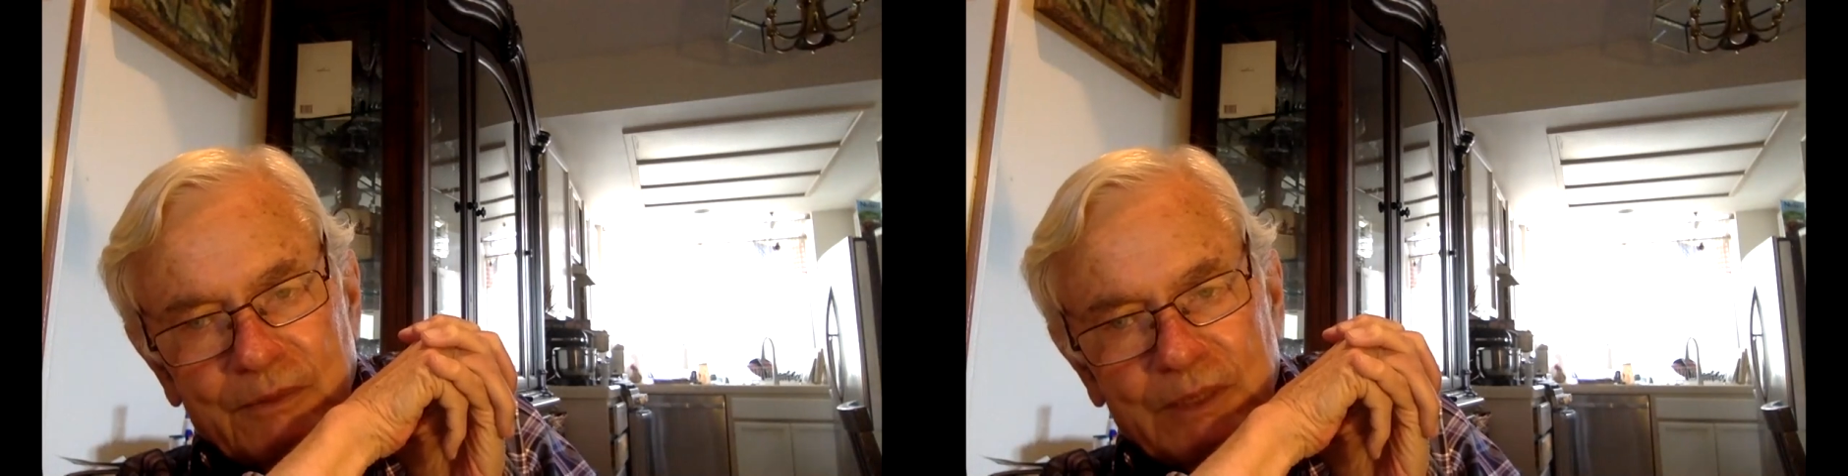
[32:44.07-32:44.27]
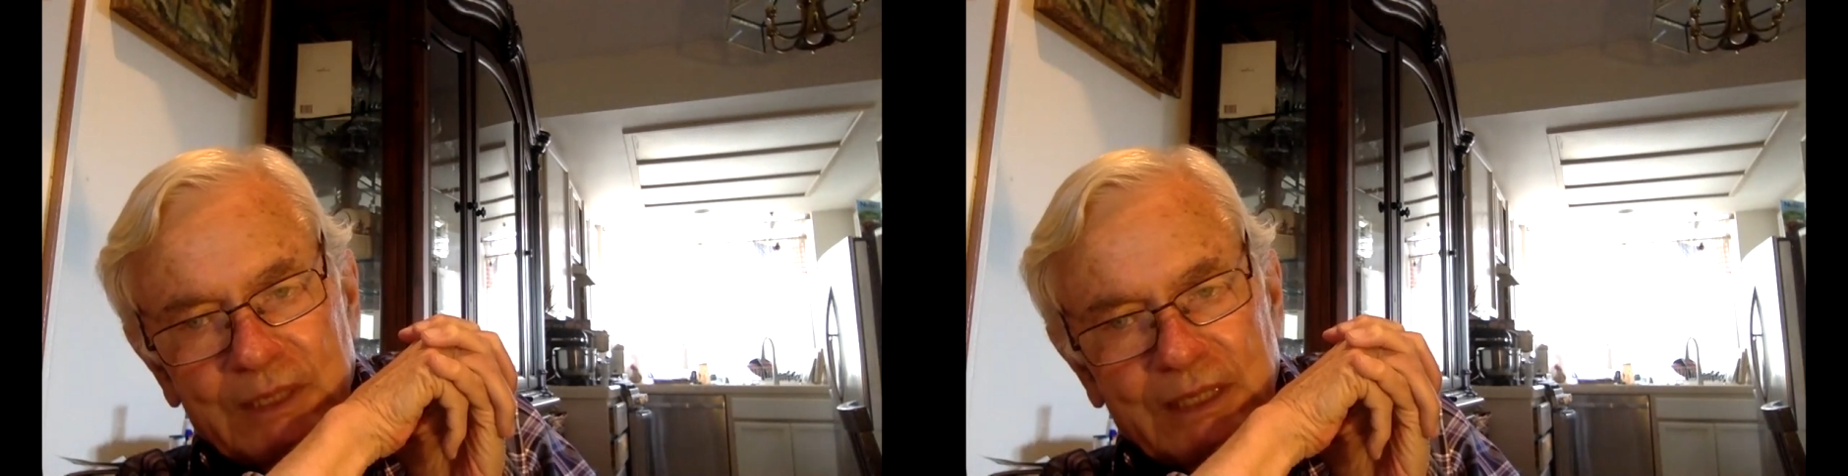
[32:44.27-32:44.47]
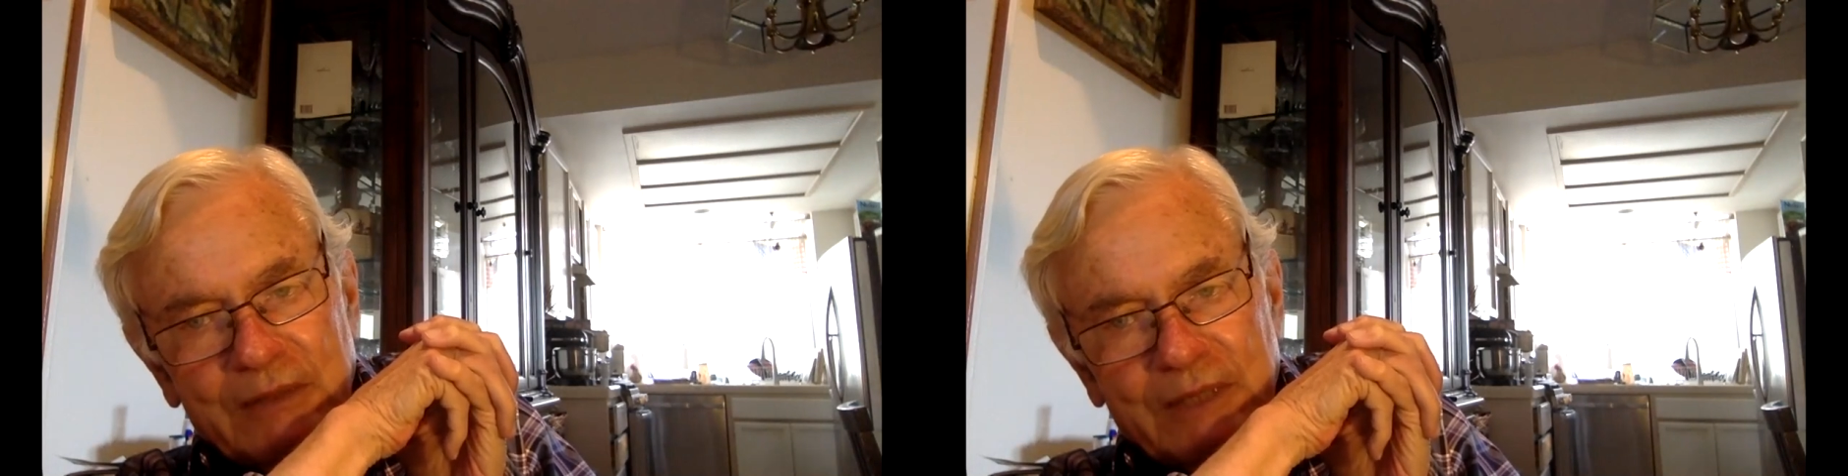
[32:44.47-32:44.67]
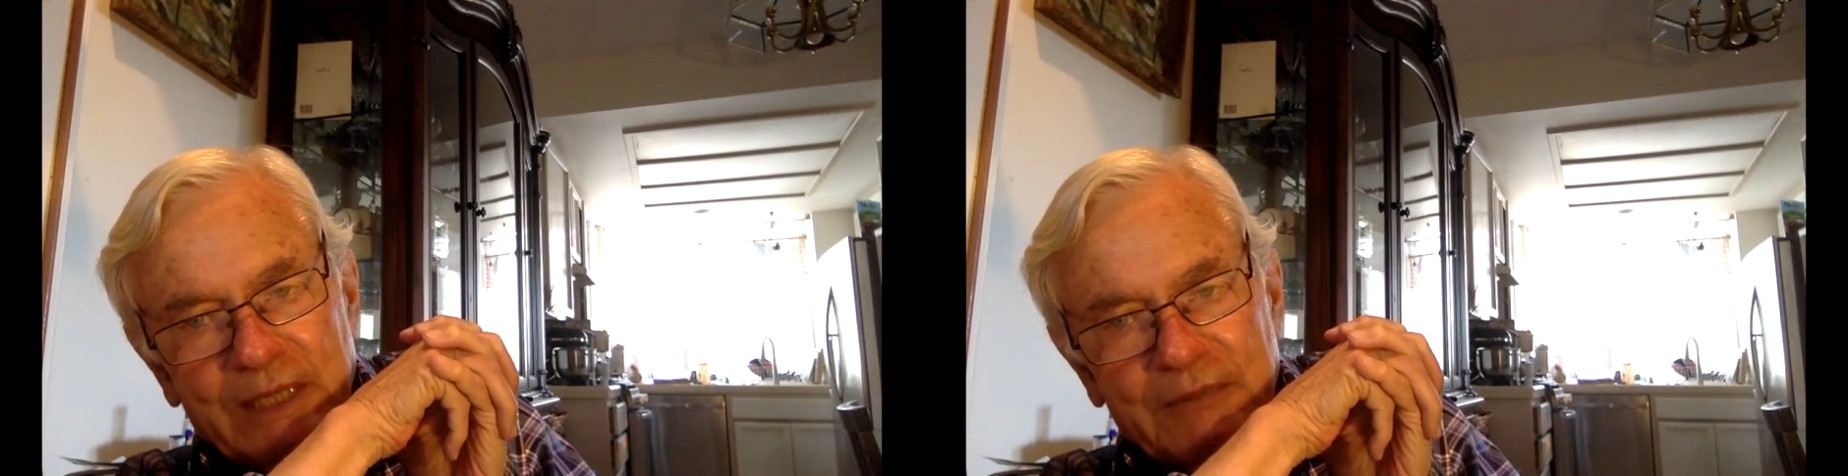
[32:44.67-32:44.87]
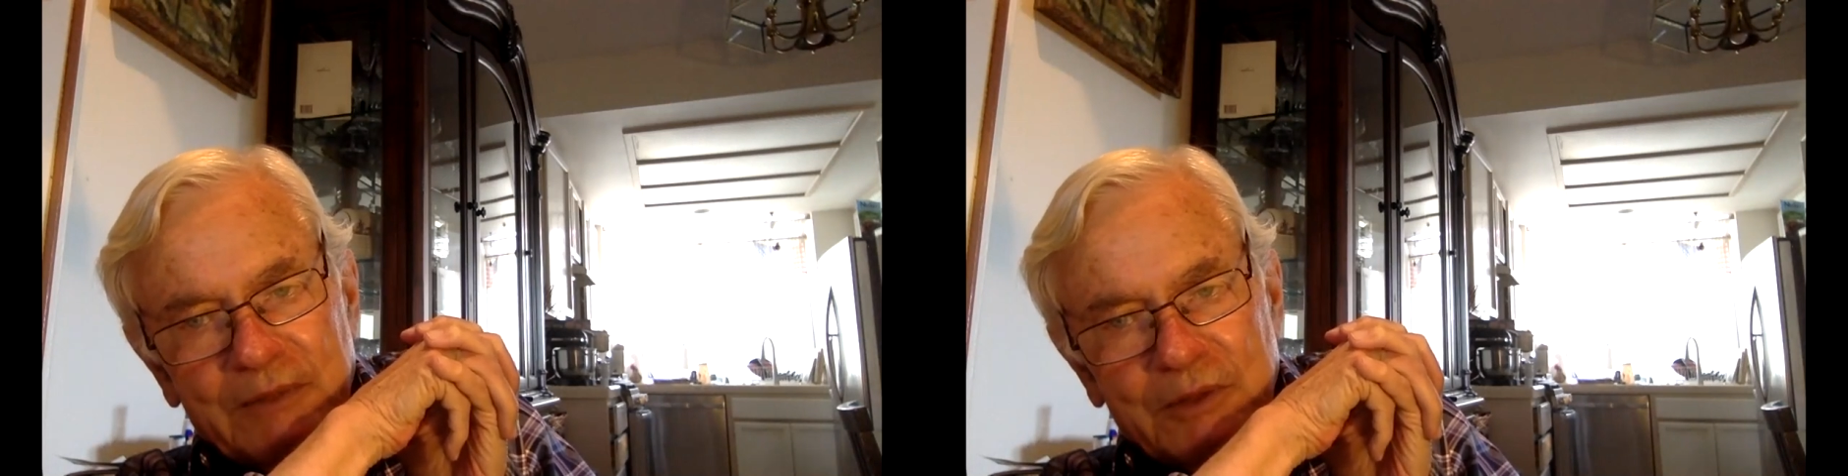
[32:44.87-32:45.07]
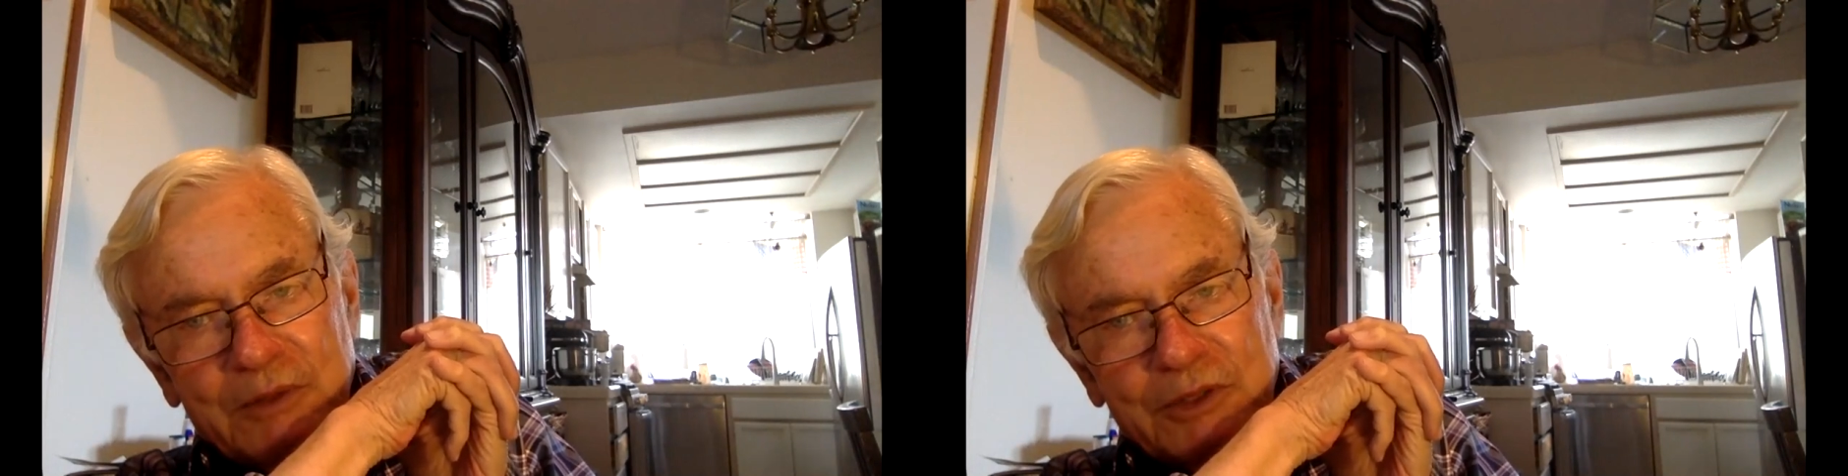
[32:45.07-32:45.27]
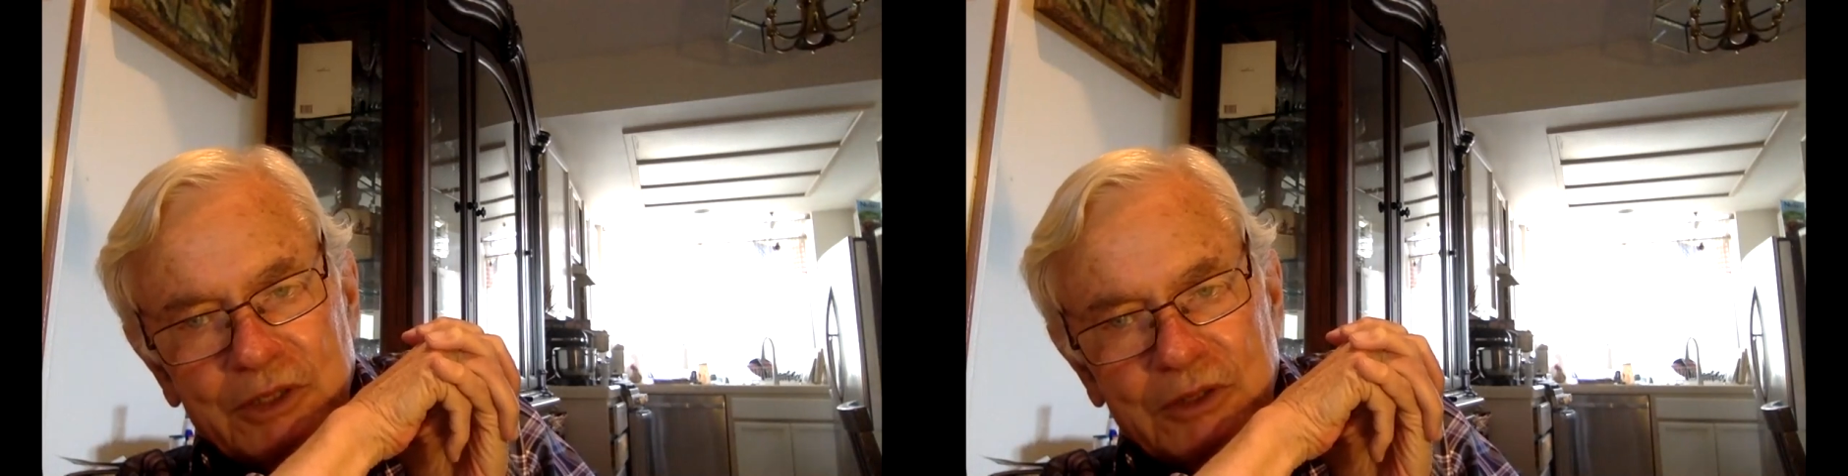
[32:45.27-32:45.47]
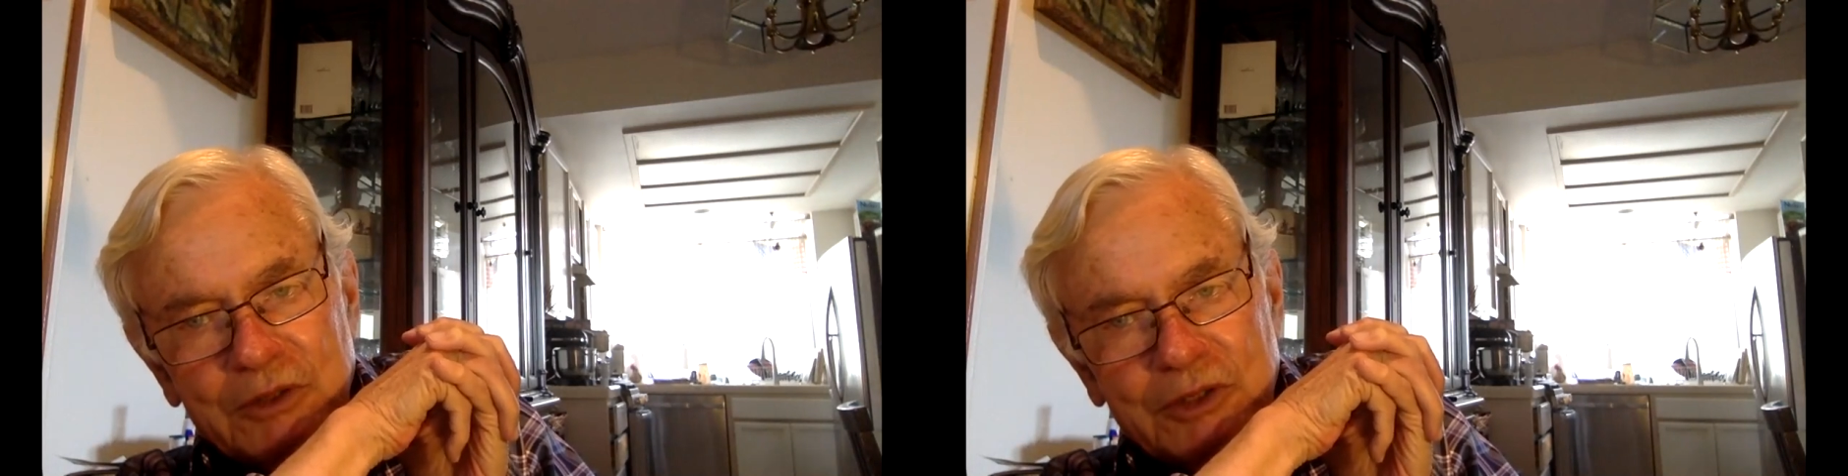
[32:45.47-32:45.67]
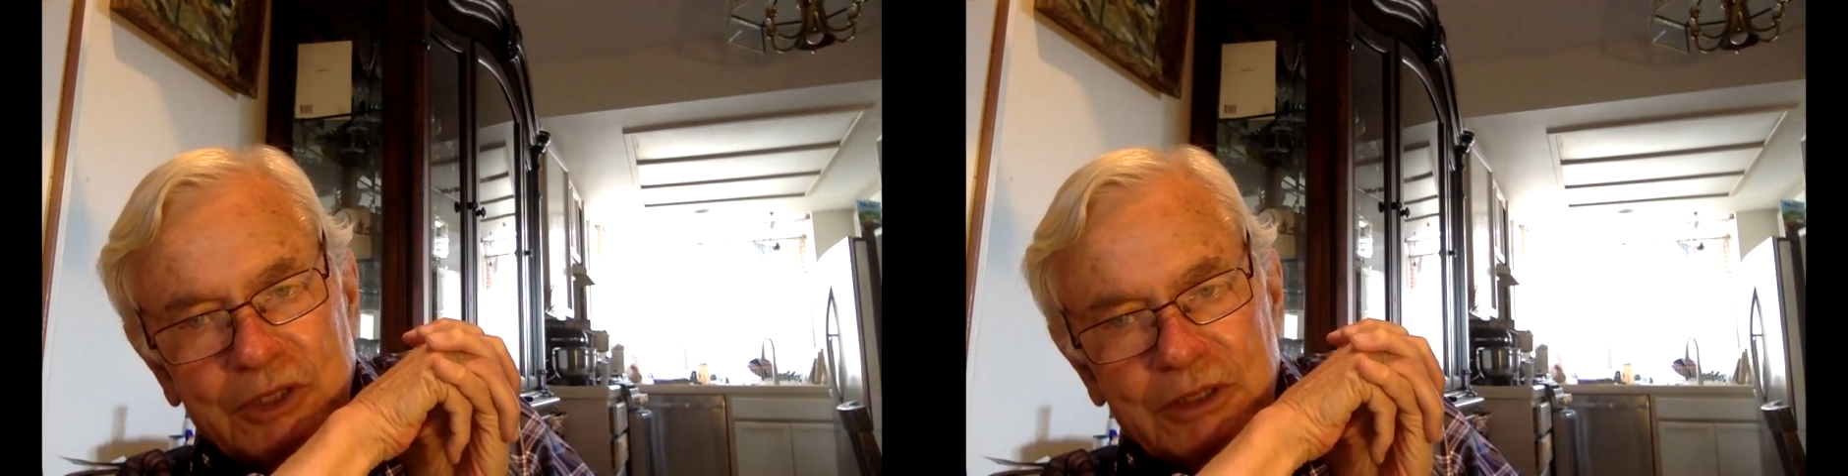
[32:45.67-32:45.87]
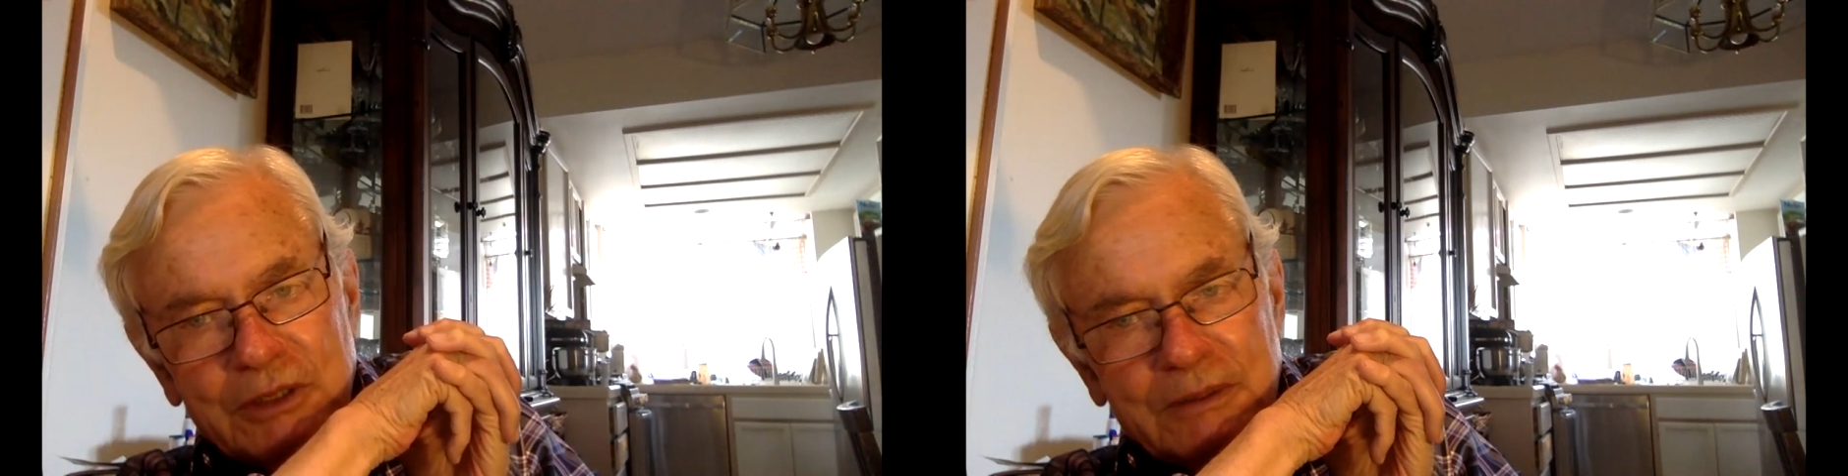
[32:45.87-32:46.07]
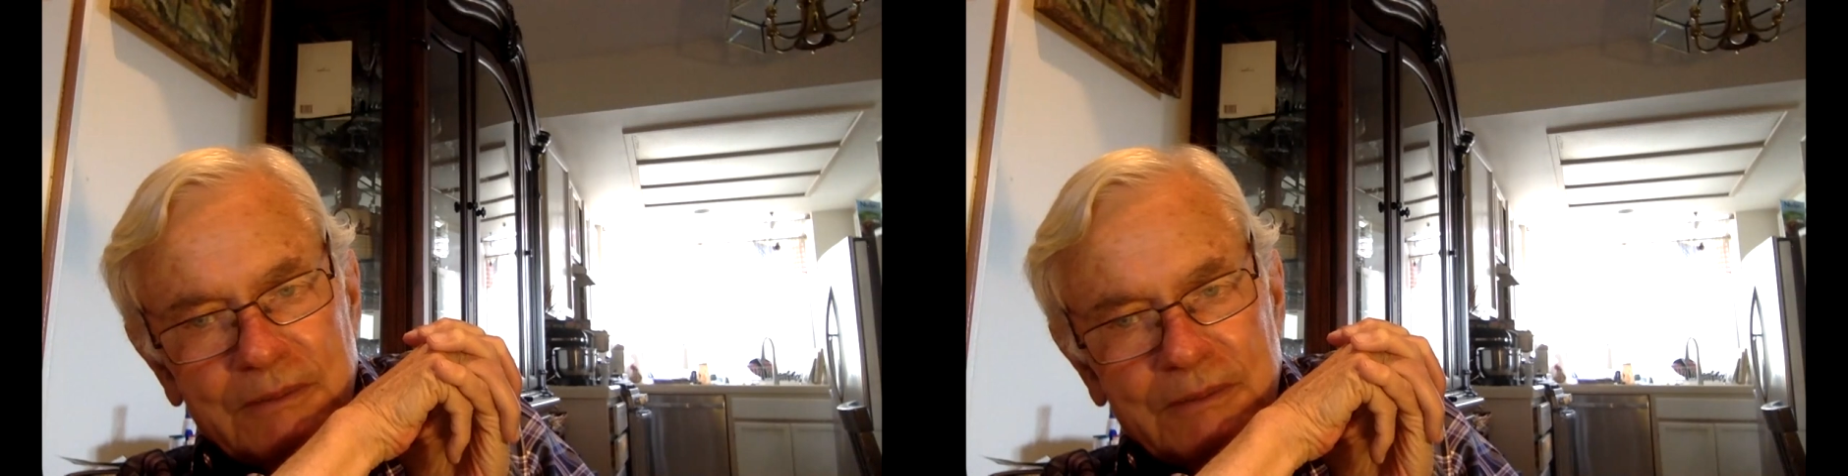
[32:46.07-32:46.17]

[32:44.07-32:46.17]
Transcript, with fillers: we now have no solution.